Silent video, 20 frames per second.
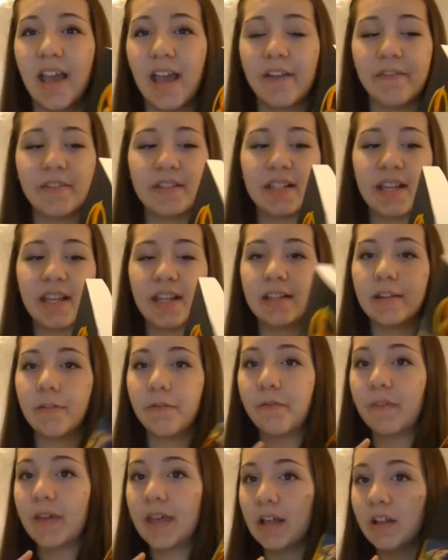I've seen the
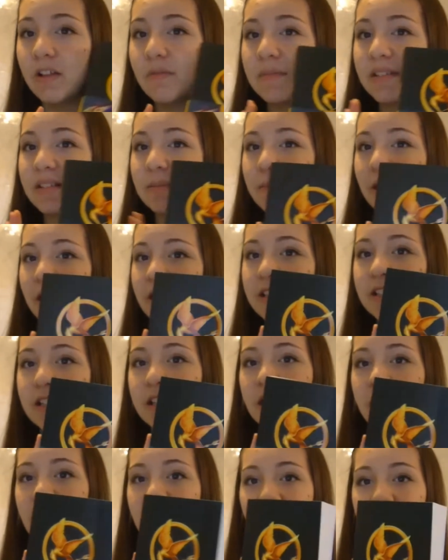films but
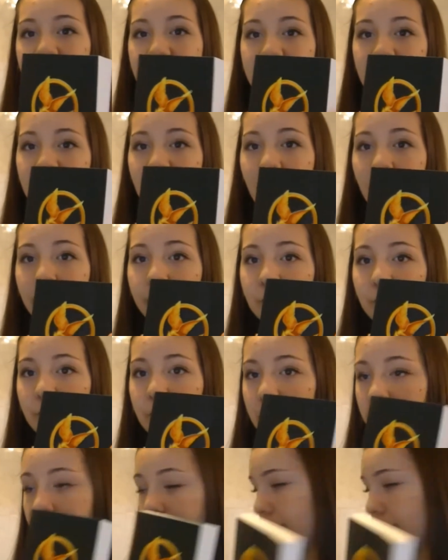I still have to read